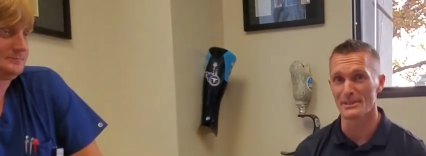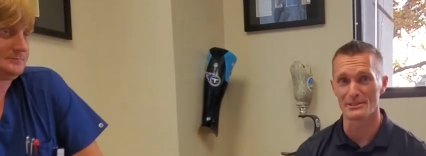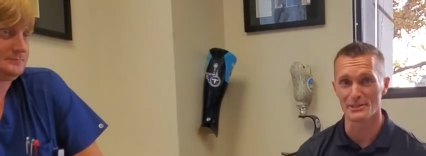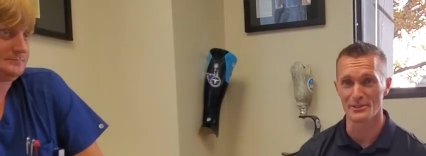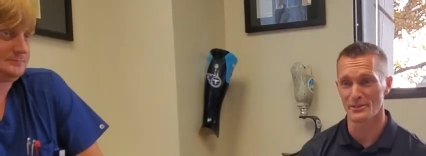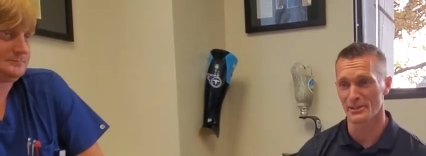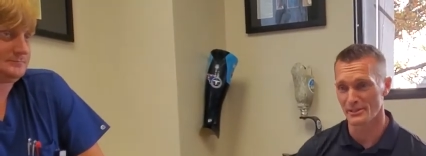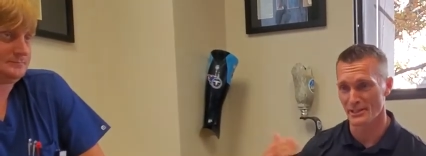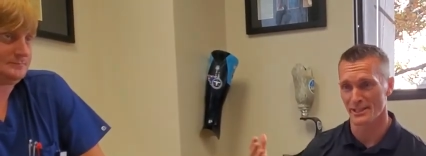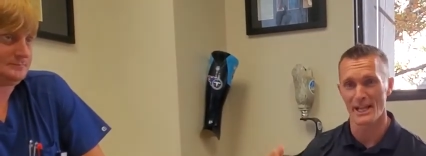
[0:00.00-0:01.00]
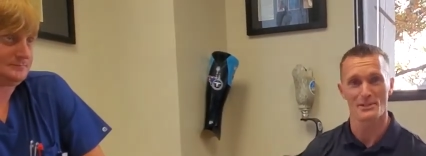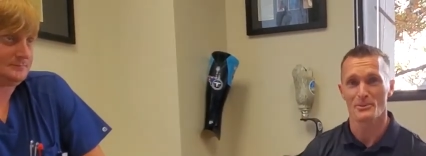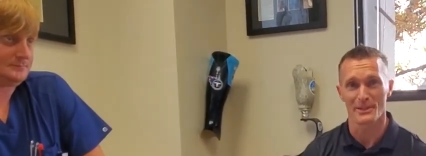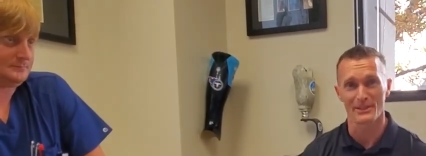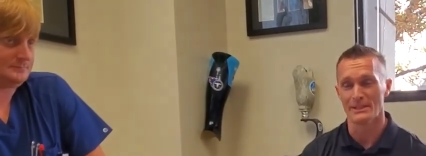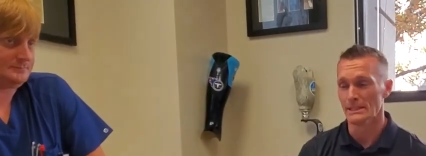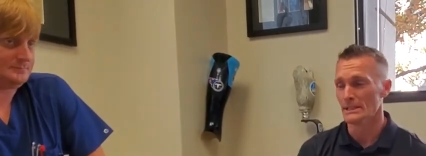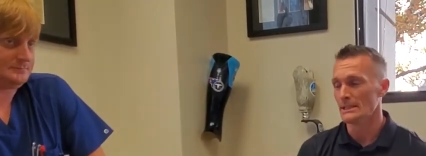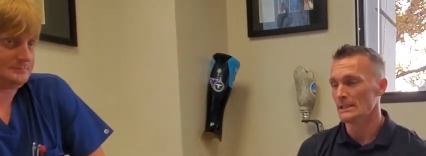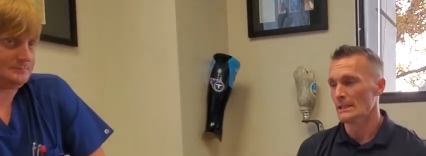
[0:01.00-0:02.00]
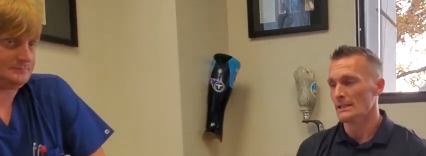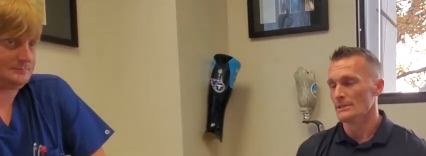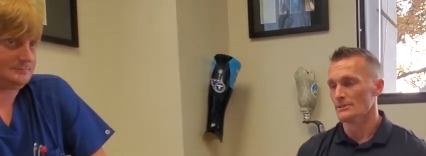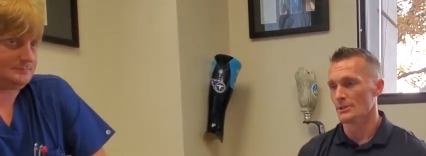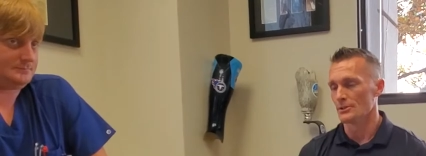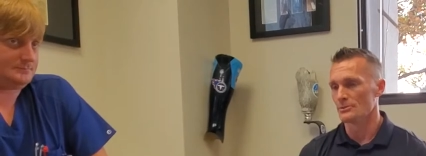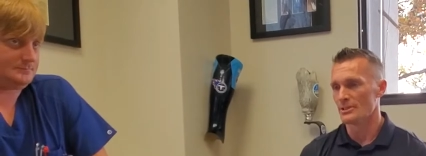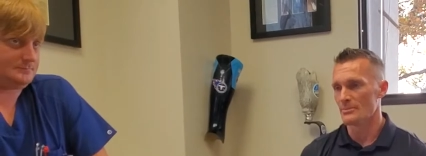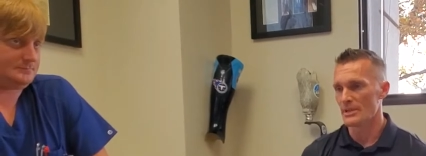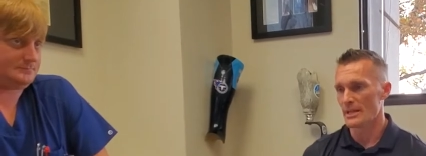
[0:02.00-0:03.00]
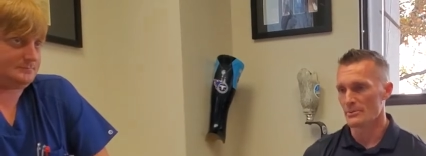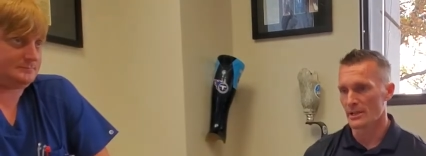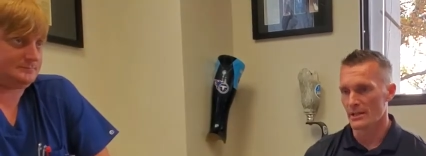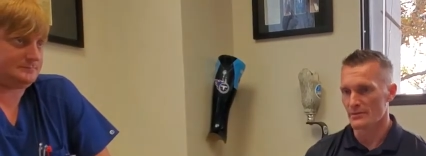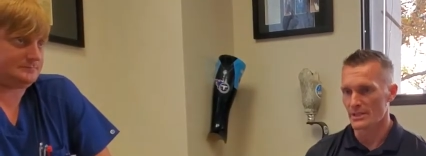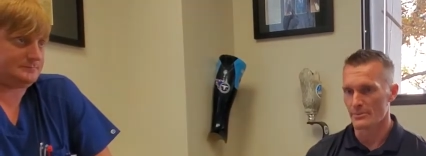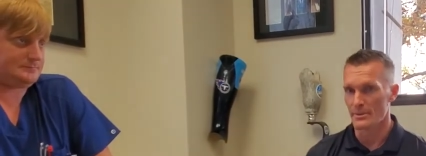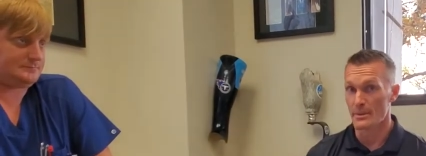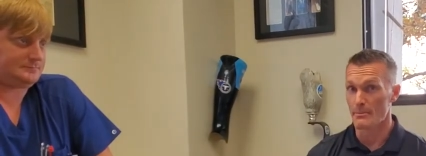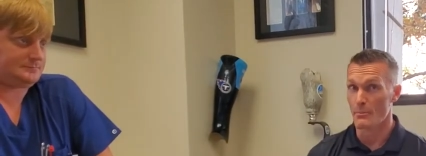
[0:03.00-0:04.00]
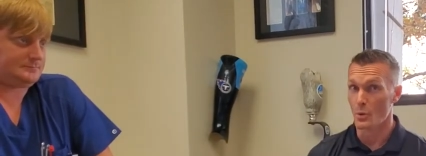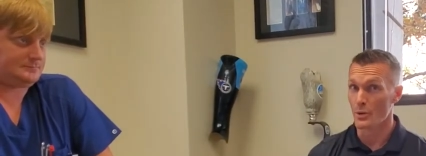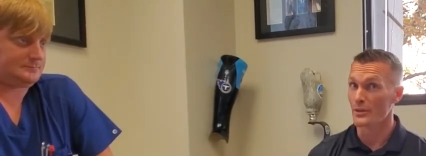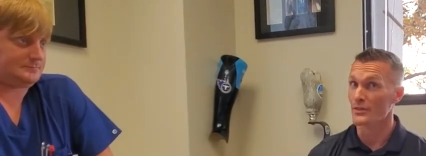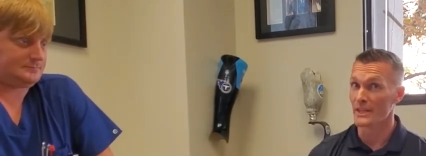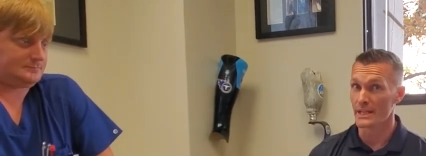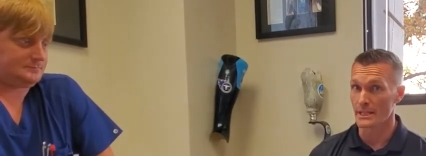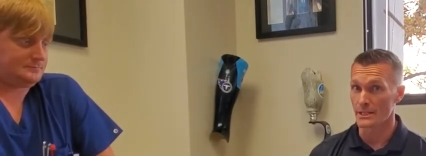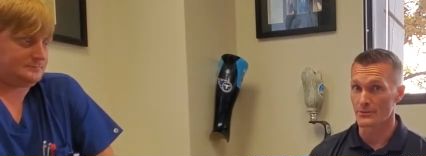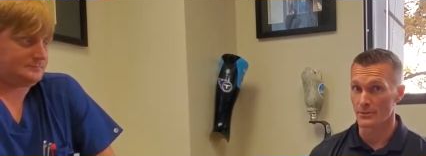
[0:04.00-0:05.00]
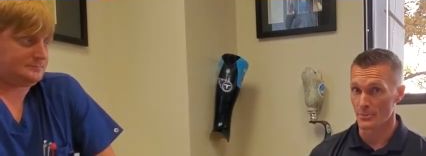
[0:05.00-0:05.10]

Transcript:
Speaker 1: My sister is a light sweater. So sometimes we have to implement more things for